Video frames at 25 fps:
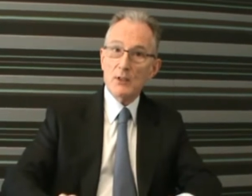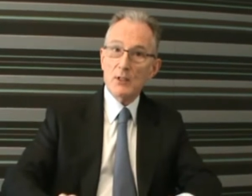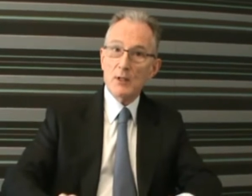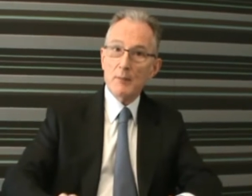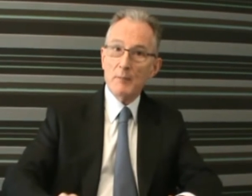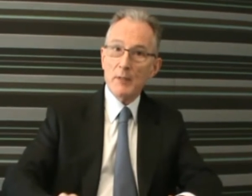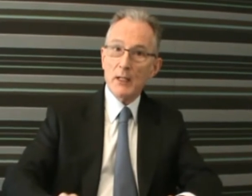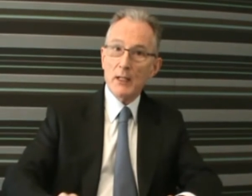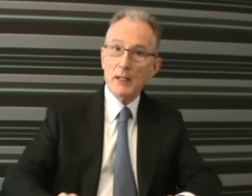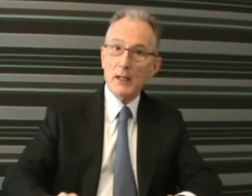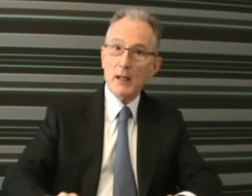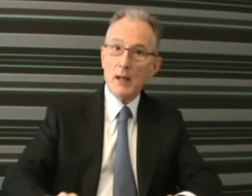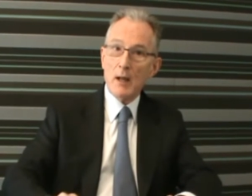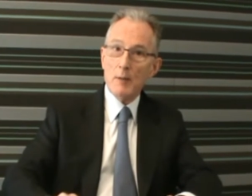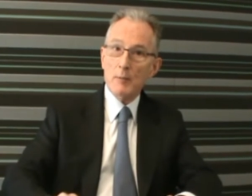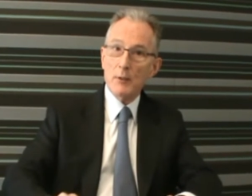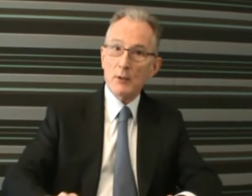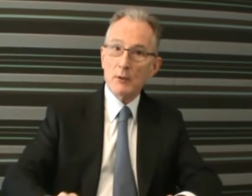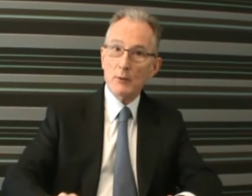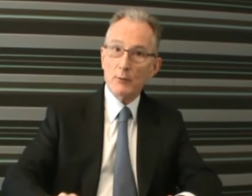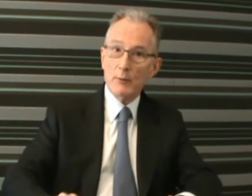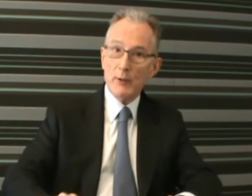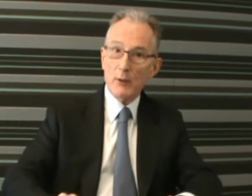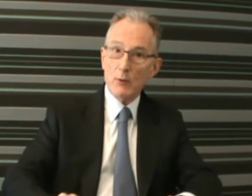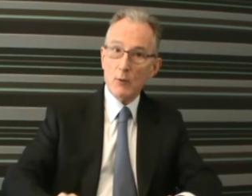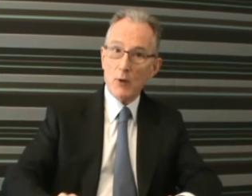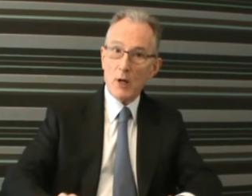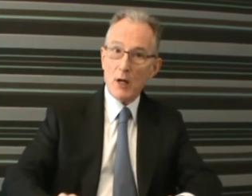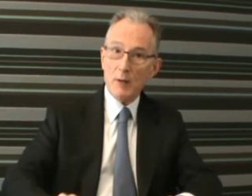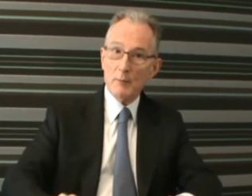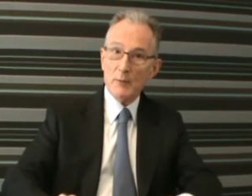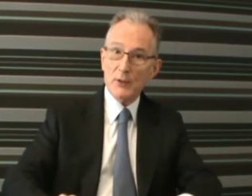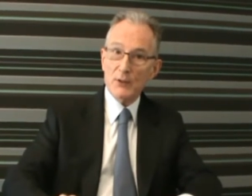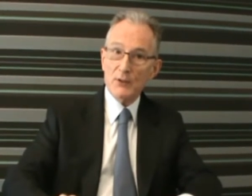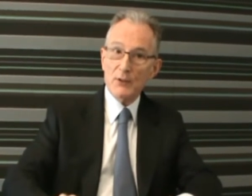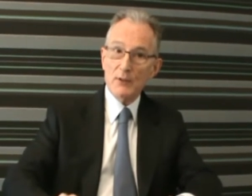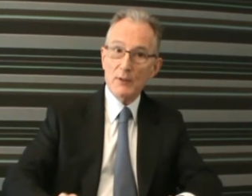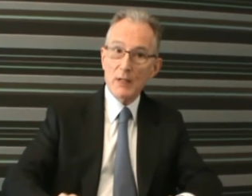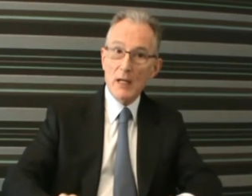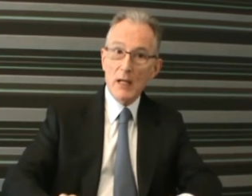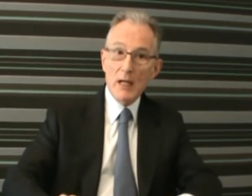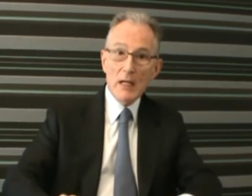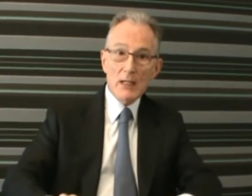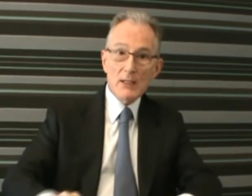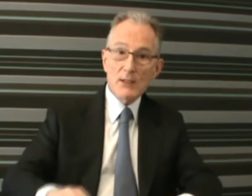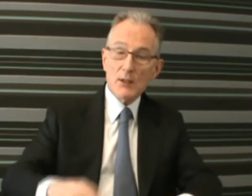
in determining capital requirements.